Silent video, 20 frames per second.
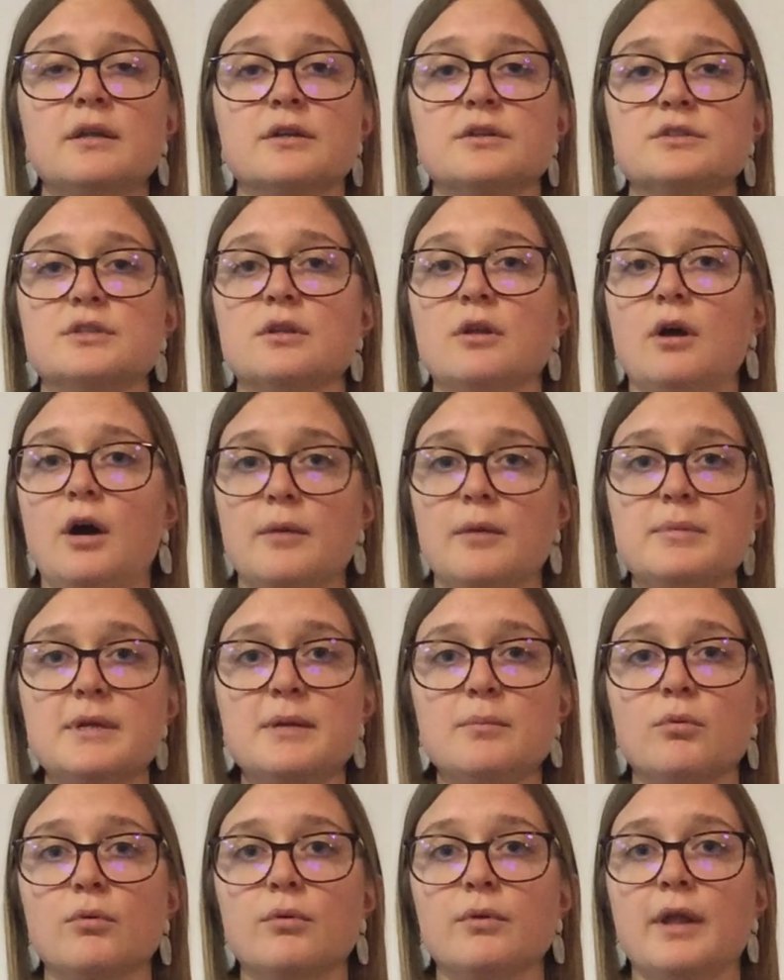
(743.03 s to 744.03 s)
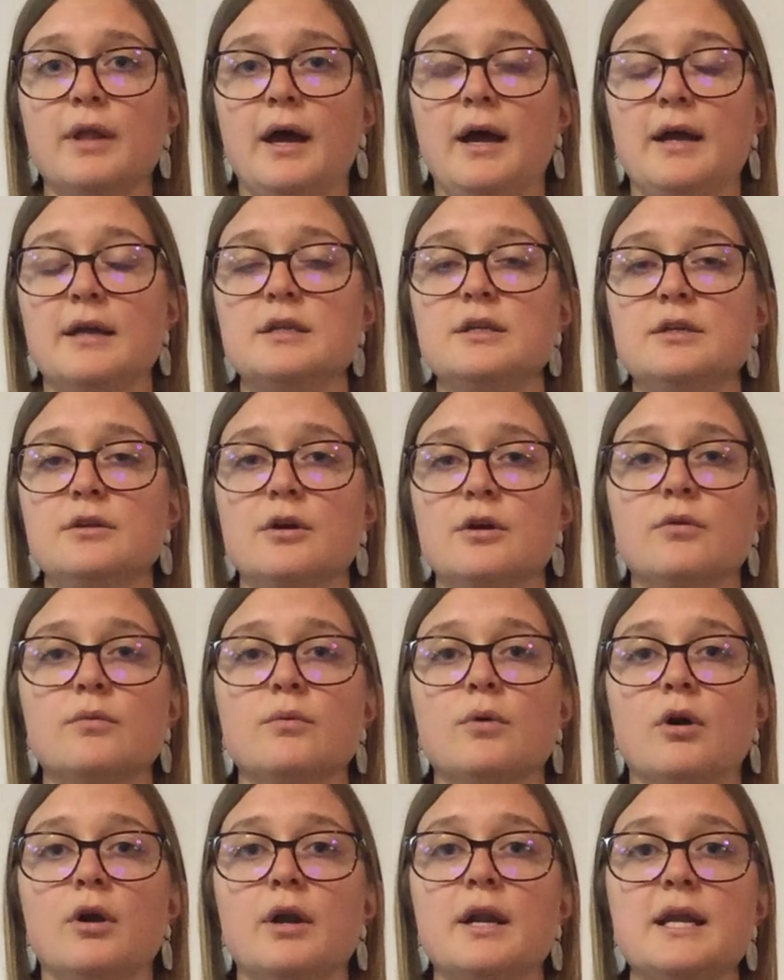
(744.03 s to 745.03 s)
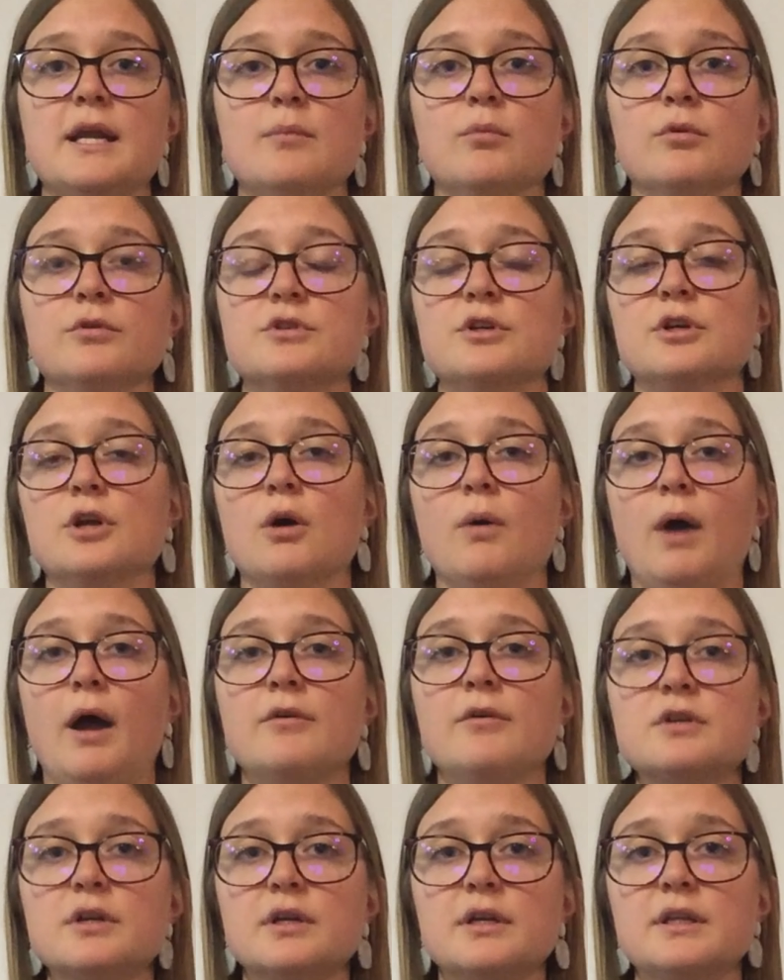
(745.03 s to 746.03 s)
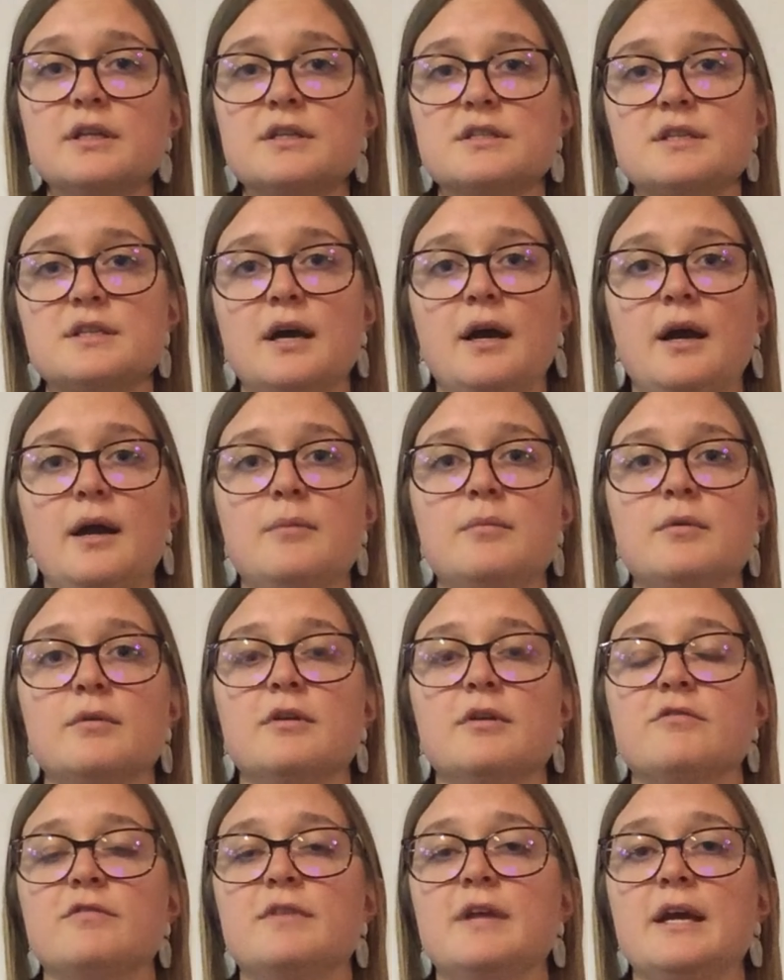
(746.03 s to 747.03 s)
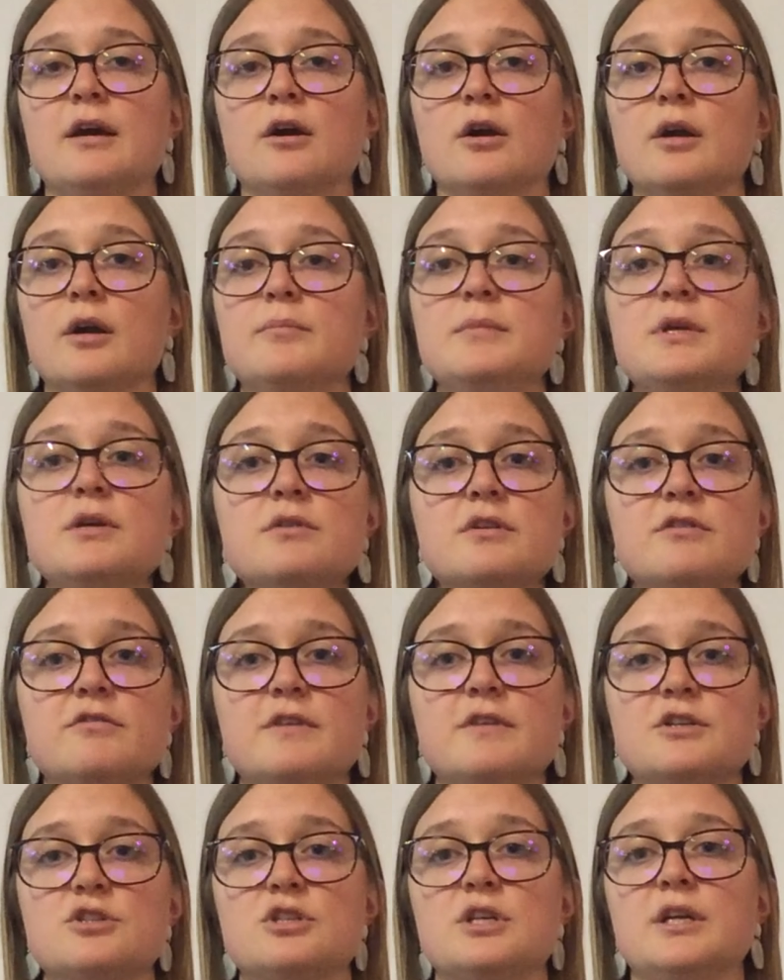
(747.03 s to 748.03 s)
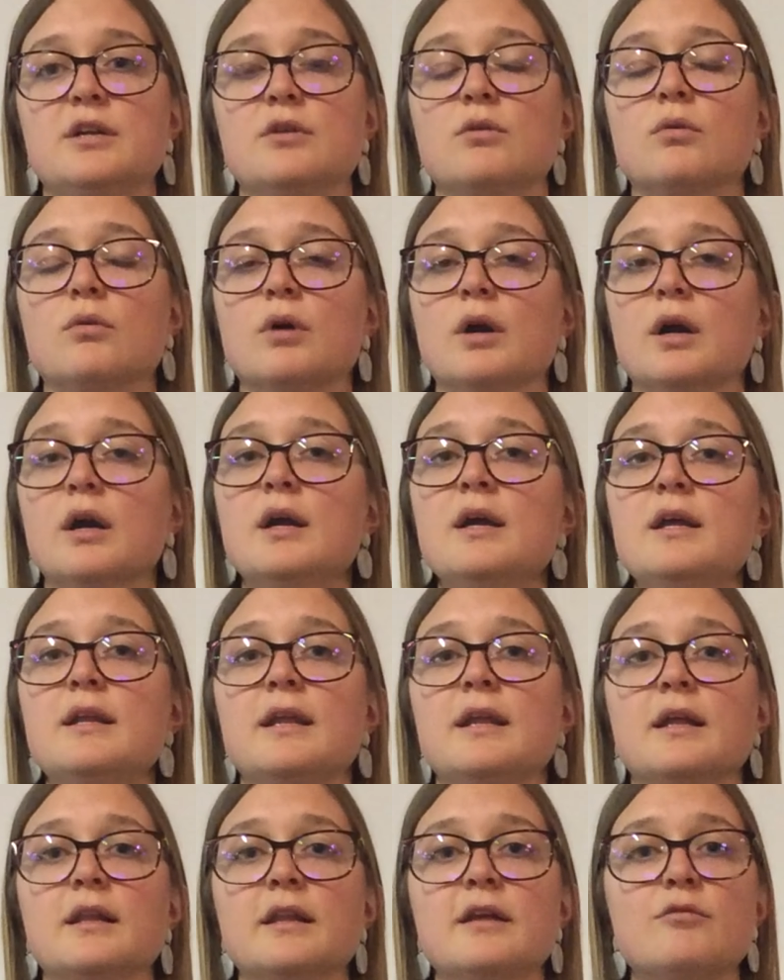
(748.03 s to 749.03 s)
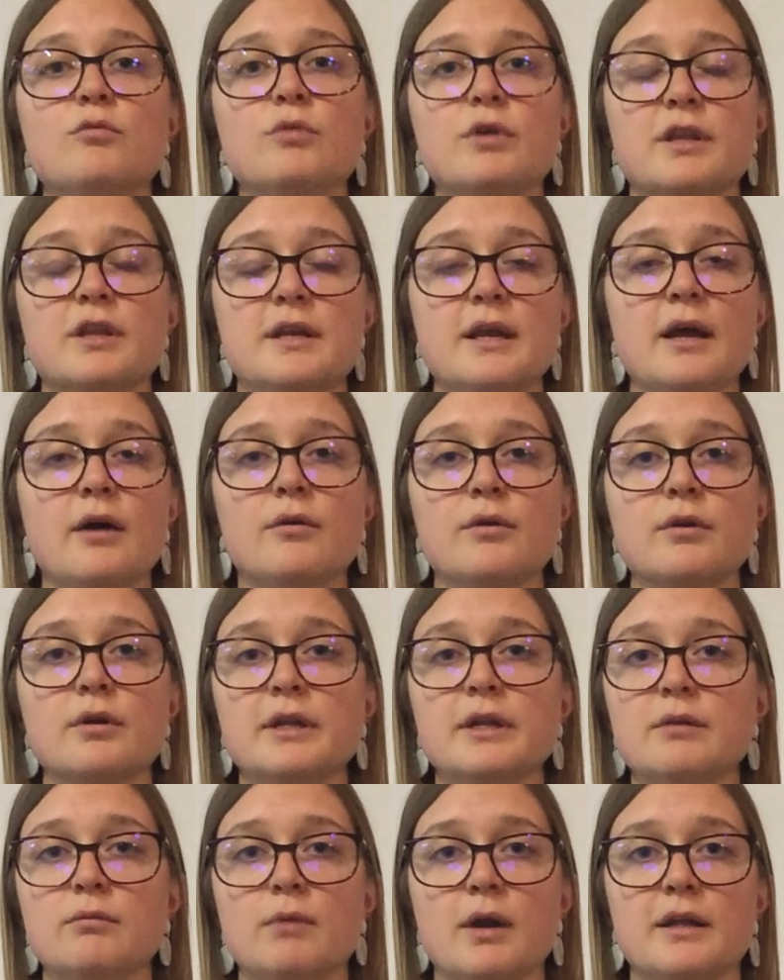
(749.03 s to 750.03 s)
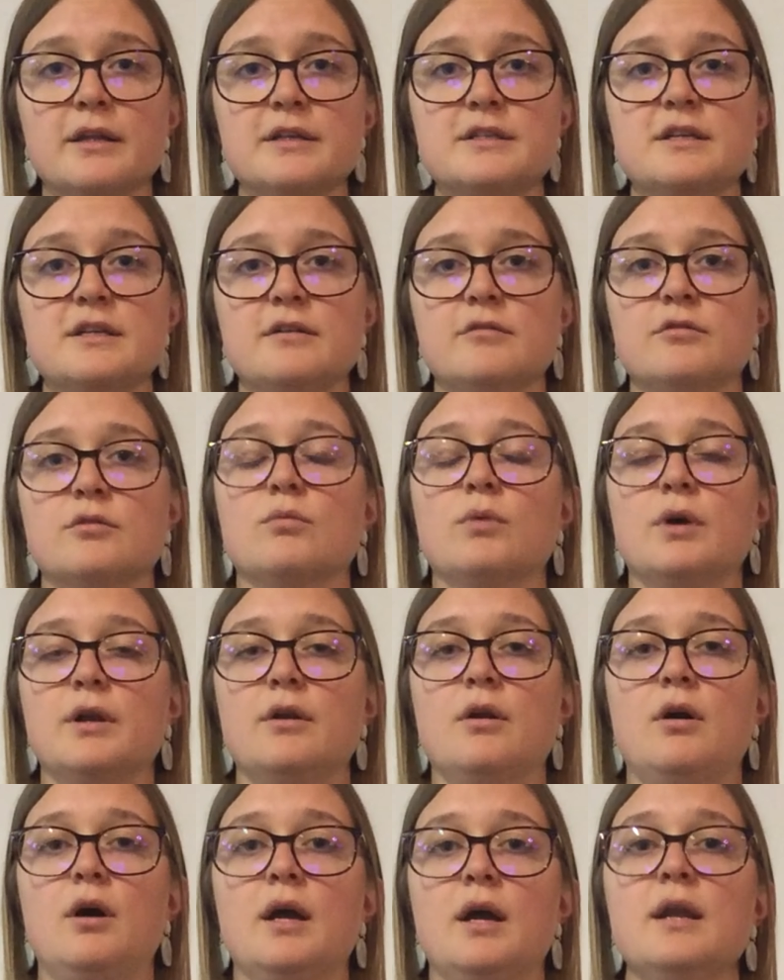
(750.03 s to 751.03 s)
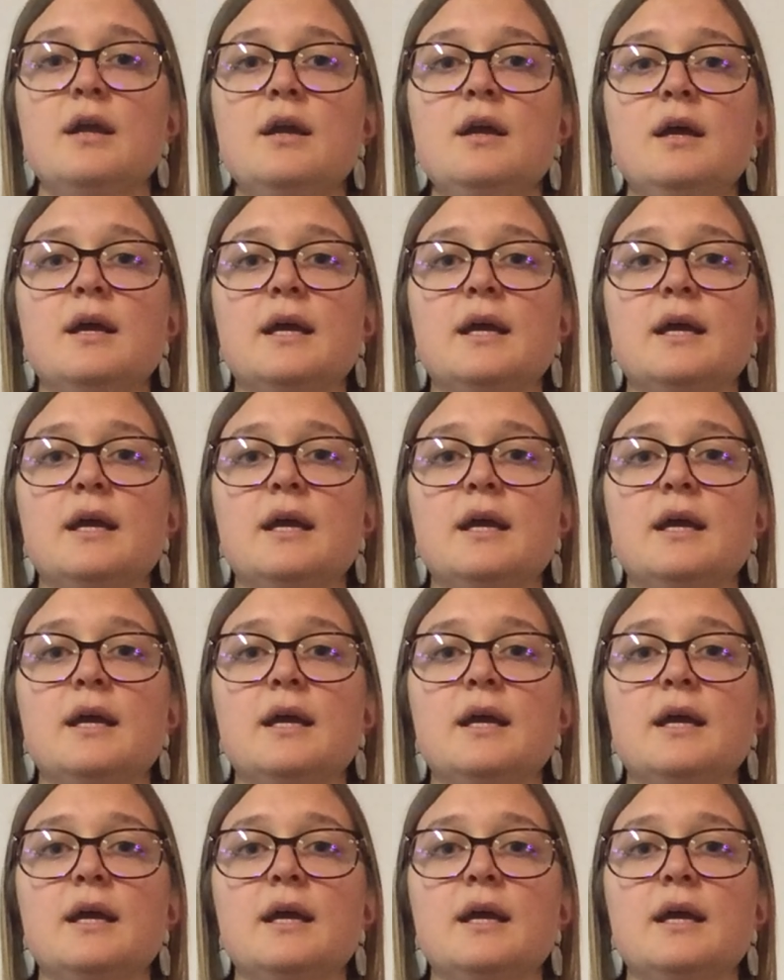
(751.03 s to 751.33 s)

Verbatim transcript: There's a lot of people that, you know, aren't able to go out during this time if they are immune deficient or they live with an elderly relative or whatnot.